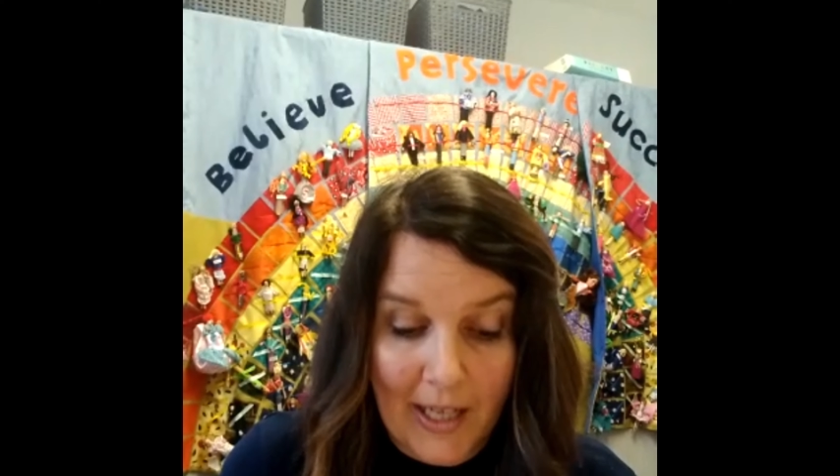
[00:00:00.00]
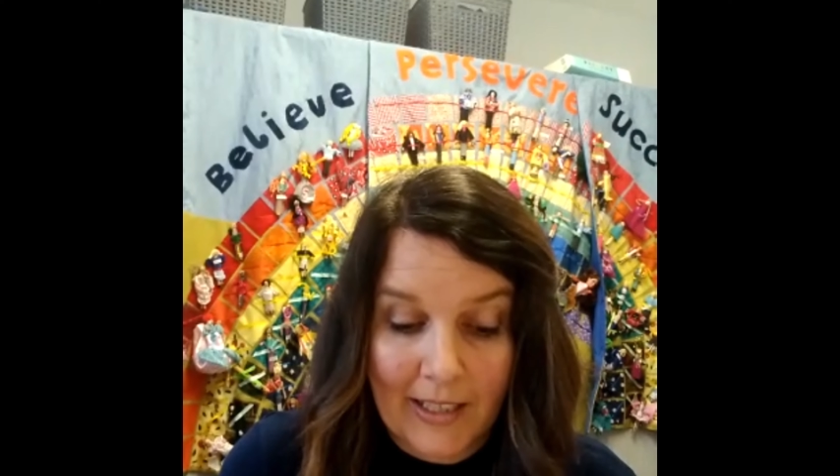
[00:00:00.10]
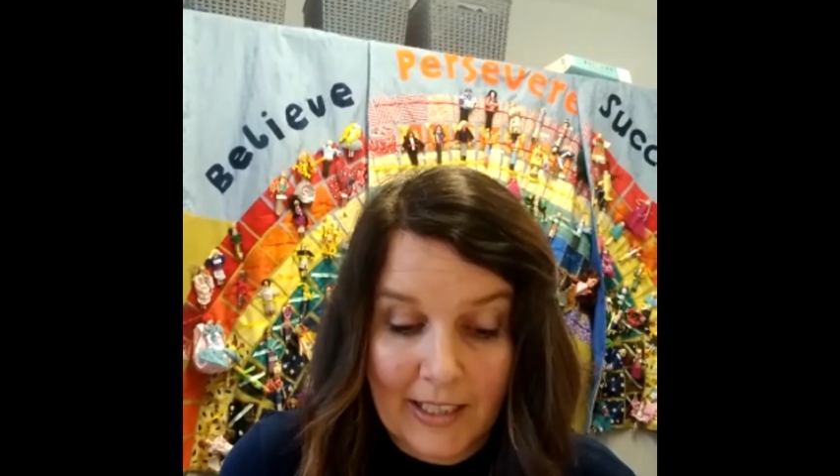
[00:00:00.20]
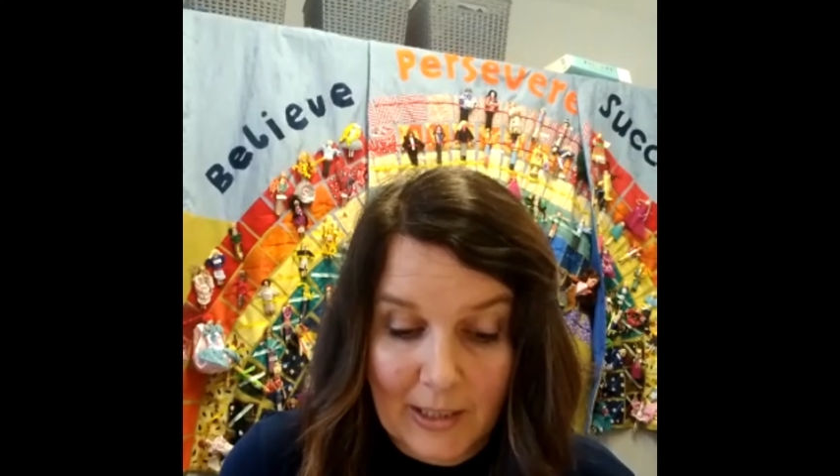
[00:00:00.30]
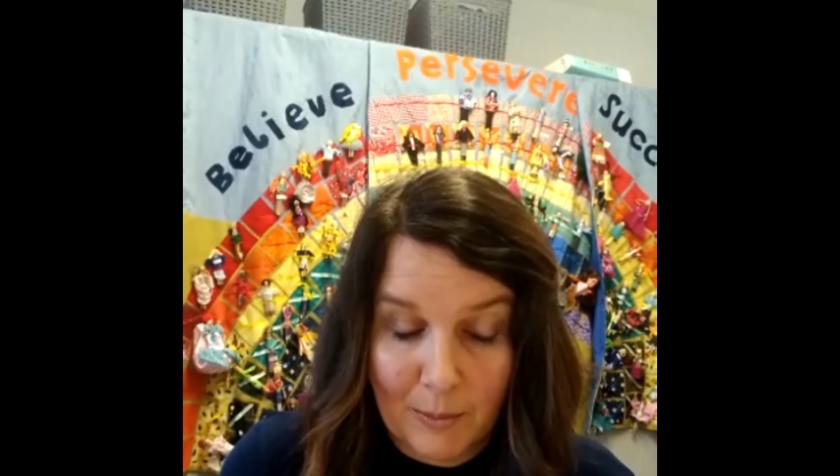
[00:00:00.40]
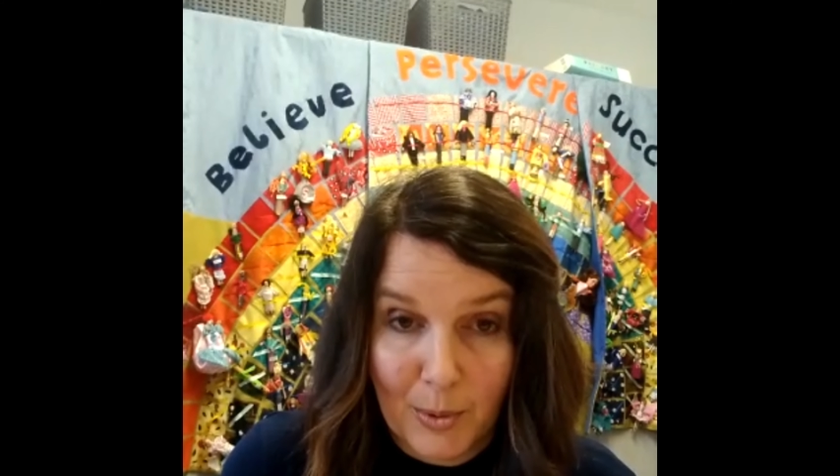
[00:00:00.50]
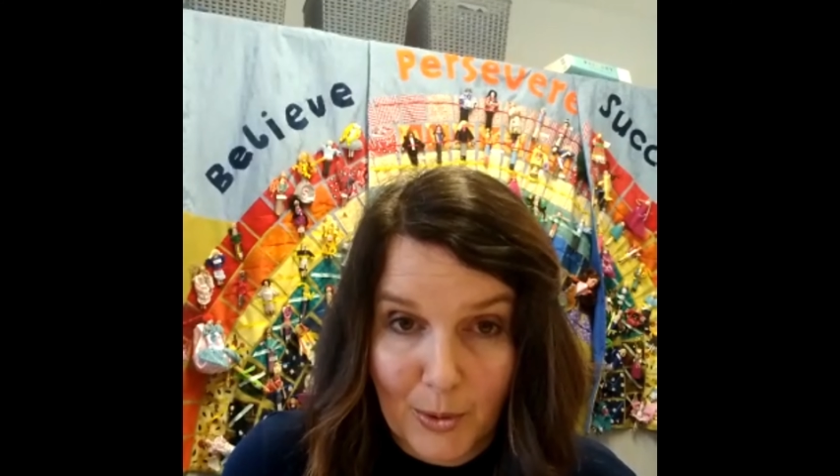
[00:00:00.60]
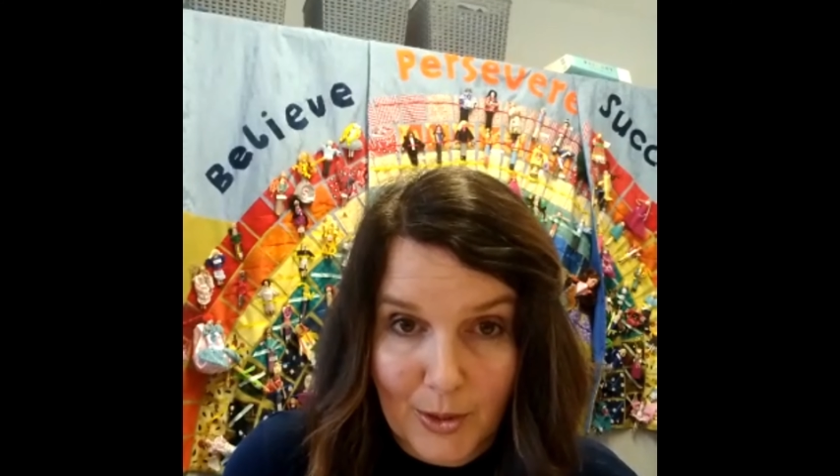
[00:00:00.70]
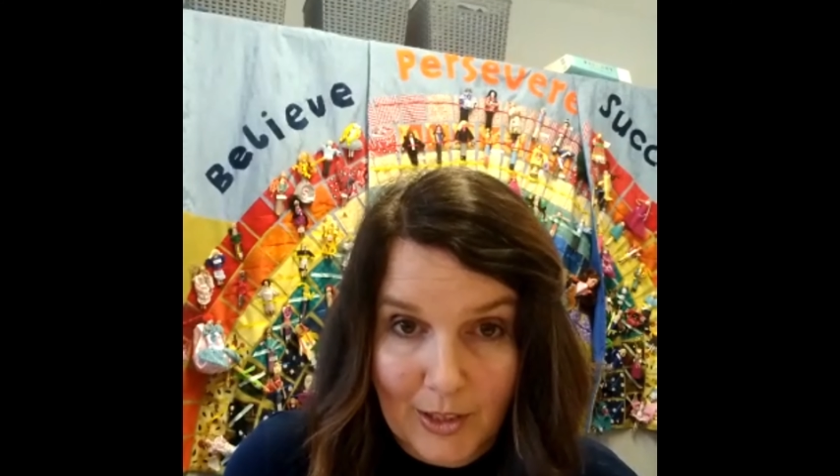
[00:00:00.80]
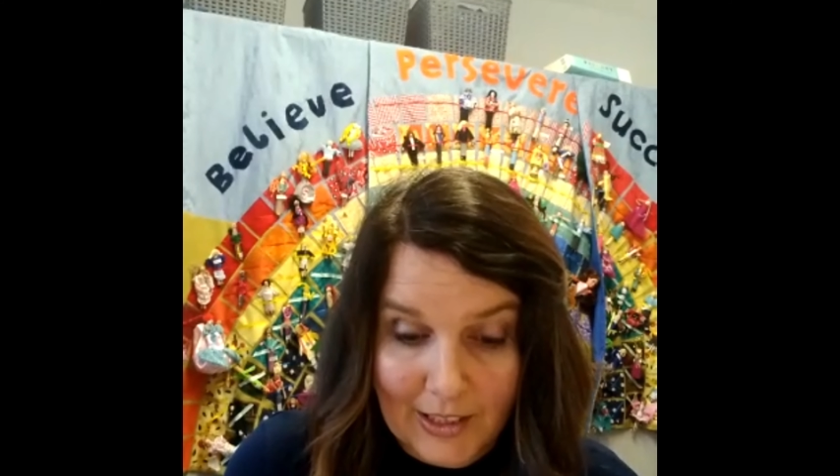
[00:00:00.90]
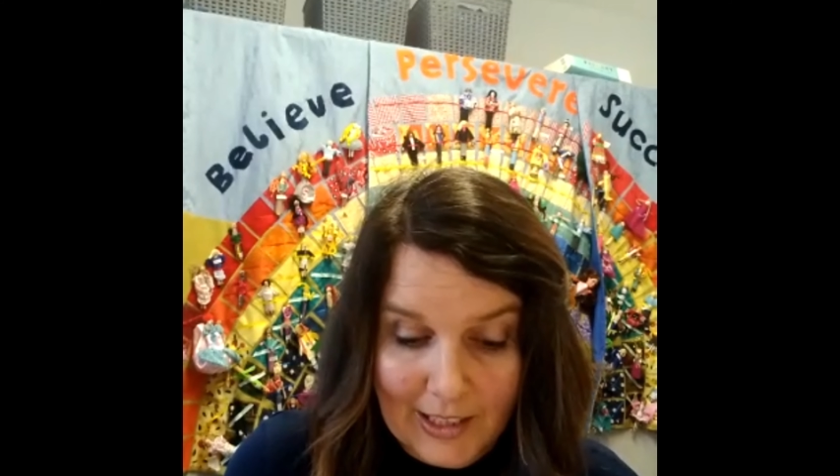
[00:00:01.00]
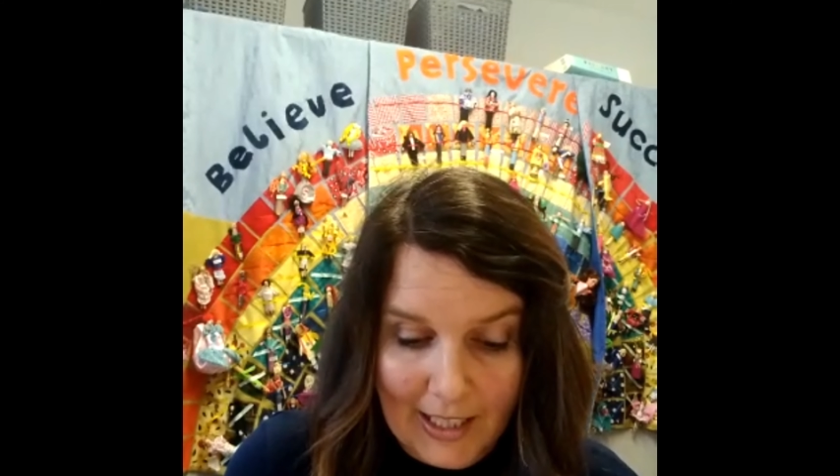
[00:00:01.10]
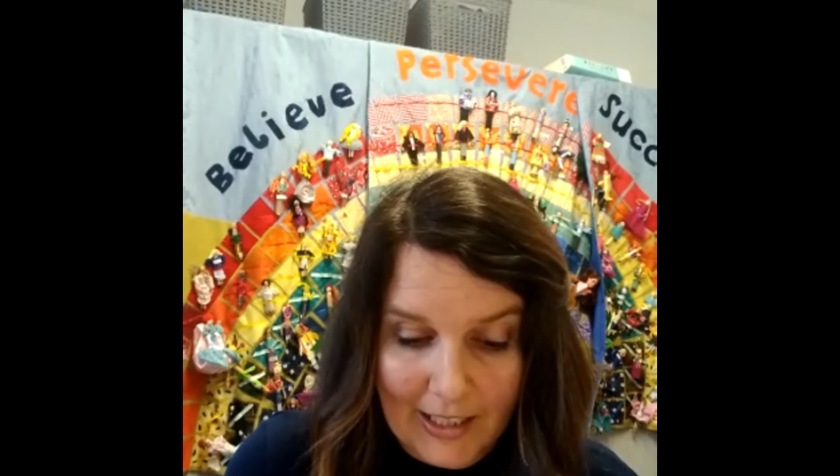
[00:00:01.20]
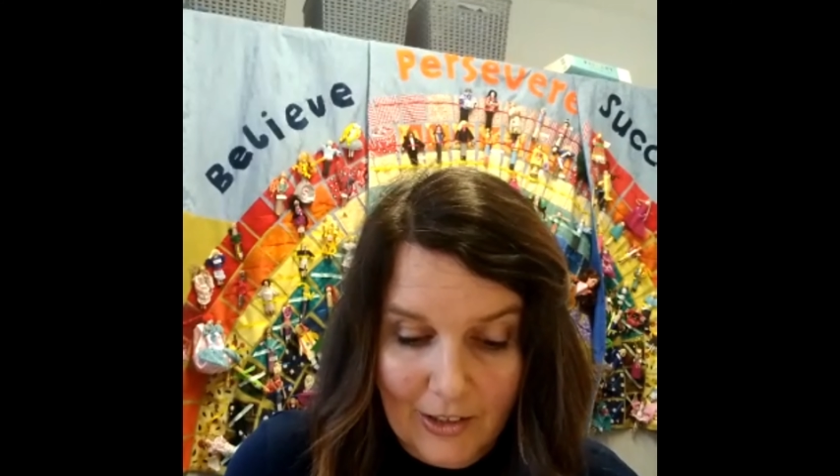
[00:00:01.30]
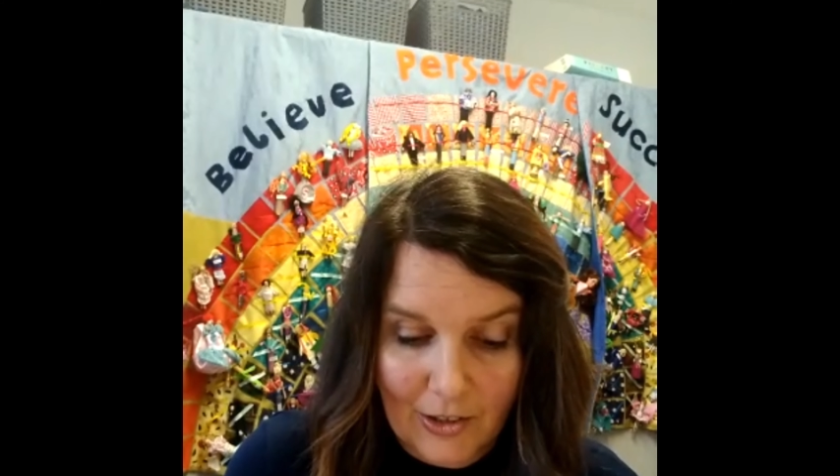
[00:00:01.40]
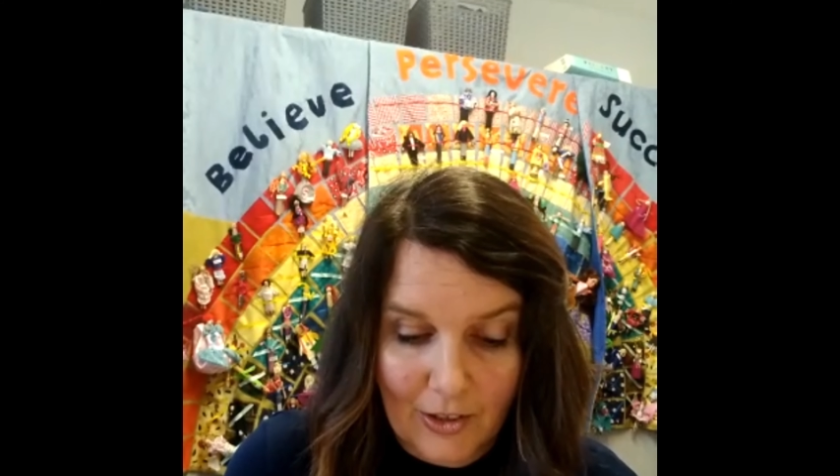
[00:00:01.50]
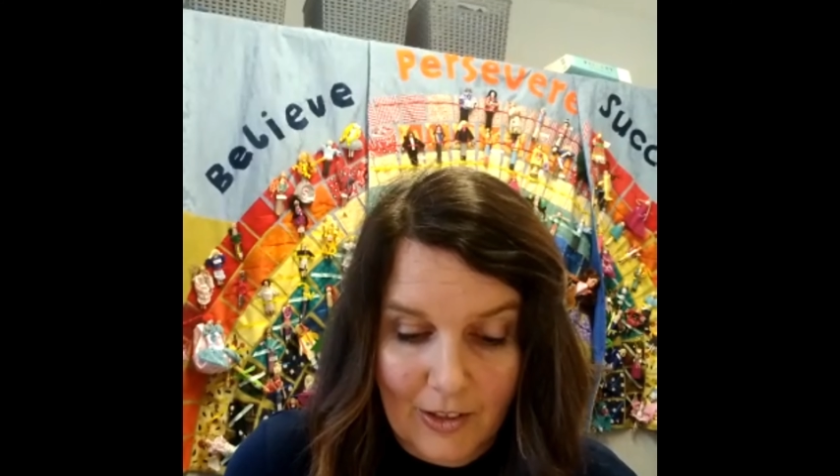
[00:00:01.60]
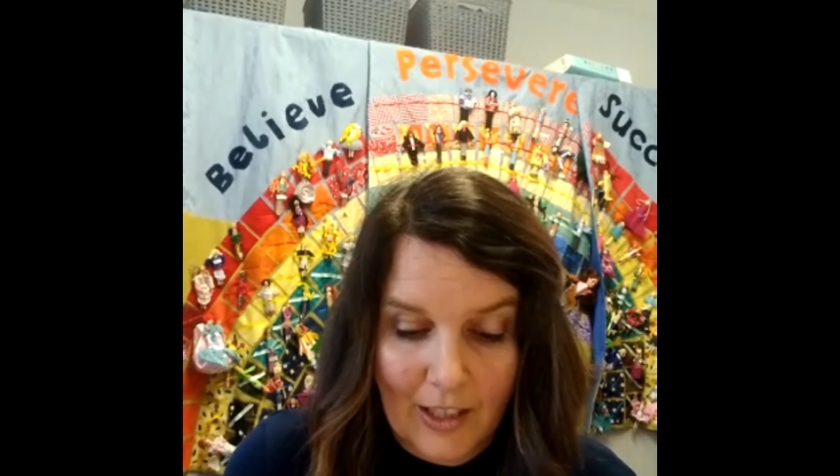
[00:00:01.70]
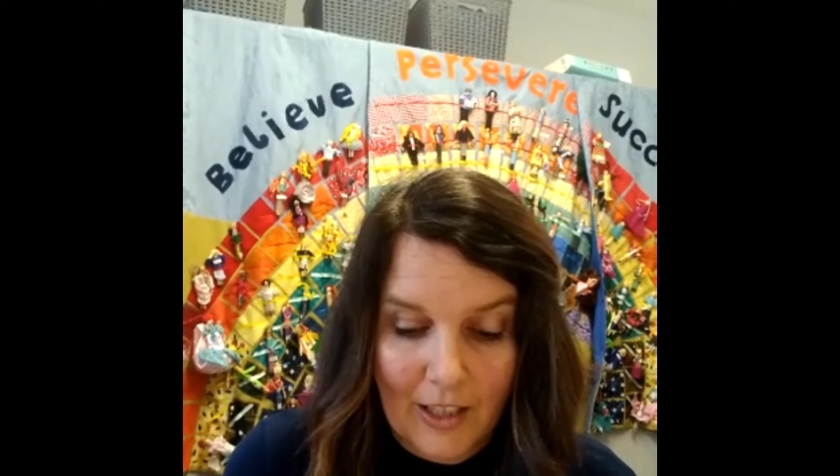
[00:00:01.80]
and his important title,